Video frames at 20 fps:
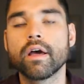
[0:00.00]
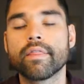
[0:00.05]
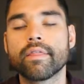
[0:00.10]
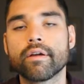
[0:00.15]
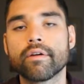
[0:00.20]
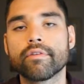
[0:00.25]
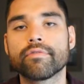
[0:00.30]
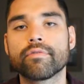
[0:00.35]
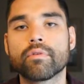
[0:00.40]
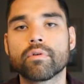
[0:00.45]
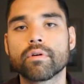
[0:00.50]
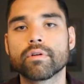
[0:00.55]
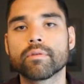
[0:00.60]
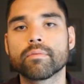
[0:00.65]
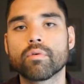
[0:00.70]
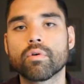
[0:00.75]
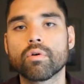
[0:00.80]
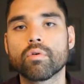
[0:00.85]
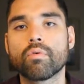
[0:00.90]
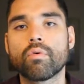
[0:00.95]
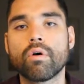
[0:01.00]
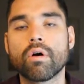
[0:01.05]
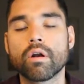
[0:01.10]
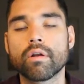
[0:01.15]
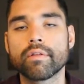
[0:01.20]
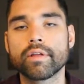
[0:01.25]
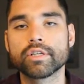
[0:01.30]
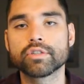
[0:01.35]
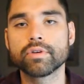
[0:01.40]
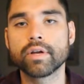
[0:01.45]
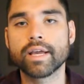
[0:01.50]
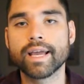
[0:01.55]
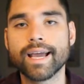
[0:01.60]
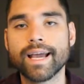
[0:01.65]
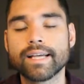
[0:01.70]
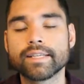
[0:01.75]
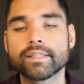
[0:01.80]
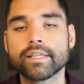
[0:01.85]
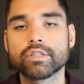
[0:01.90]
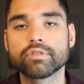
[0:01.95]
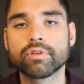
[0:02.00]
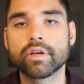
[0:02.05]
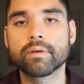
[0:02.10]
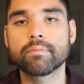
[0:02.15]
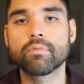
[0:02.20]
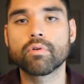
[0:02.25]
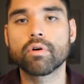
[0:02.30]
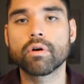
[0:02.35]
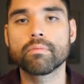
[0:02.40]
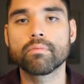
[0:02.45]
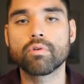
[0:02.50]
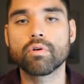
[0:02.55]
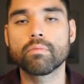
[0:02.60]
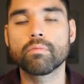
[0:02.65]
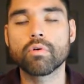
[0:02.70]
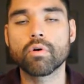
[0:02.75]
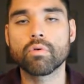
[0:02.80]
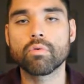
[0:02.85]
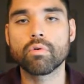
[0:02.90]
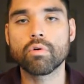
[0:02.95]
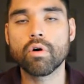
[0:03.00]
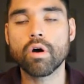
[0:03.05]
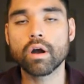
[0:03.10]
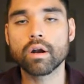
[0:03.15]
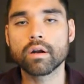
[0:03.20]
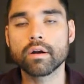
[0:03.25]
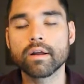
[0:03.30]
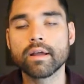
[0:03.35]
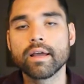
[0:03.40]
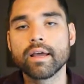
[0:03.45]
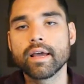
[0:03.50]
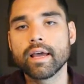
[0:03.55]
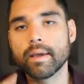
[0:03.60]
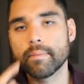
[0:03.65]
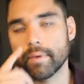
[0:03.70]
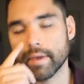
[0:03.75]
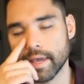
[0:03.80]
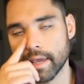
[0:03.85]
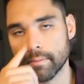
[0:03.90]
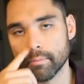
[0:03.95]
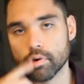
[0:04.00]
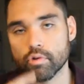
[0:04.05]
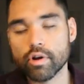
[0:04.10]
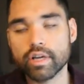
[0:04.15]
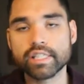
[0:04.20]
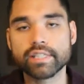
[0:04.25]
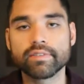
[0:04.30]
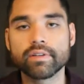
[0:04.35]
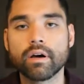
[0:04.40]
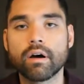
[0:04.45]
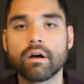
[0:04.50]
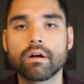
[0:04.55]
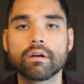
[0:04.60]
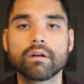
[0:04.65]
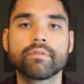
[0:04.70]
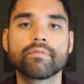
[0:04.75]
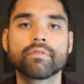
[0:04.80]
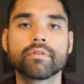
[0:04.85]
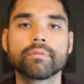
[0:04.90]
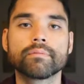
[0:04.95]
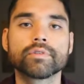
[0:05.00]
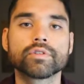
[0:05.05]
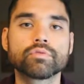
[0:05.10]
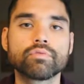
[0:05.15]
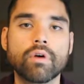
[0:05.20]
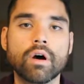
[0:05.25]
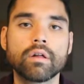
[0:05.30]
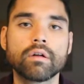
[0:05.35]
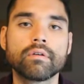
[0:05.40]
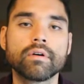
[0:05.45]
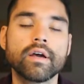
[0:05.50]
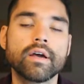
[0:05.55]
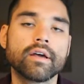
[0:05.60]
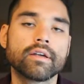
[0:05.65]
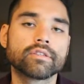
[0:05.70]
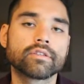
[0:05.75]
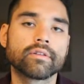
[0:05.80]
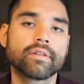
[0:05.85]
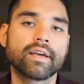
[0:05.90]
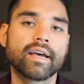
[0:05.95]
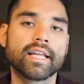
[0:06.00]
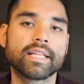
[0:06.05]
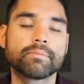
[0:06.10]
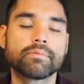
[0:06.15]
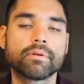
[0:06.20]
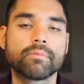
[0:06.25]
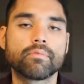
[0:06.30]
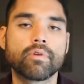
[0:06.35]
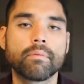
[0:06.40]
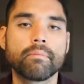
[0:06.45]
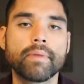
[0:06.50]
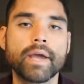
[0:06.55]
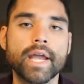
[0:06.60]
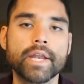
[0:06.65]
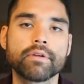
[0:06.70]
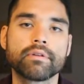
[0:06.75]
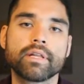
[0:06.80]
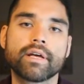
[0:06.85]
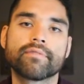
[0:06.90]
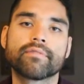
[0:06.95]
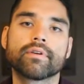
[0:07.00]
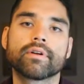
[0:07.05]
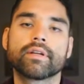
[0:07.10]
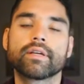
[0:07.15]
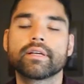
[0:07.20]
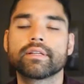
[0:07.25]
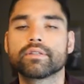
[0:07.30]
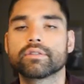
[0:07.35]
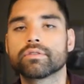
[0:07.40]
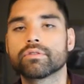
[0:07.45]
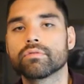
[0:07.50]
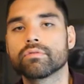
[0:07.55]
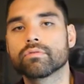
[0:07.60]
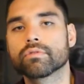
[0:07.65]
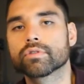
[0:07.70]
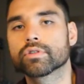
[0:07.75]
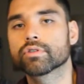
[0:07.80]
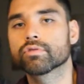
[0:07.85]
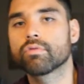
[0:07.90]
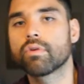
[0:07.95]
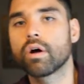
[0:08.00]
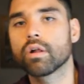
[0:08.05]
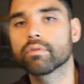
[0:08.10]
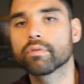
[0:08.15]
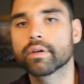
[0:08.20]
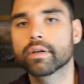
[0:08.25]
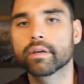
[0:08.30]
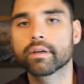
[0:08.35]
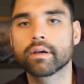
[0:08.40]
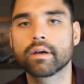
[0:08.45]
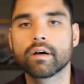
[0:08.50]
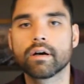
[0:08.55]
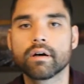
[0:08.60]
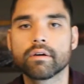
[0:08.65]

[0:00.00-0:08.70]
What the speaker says: Therefore, the more water they drink, as they drank more and more and more water, it became progressively harder for them to swallow, so they had to put more manual effort into the swallowing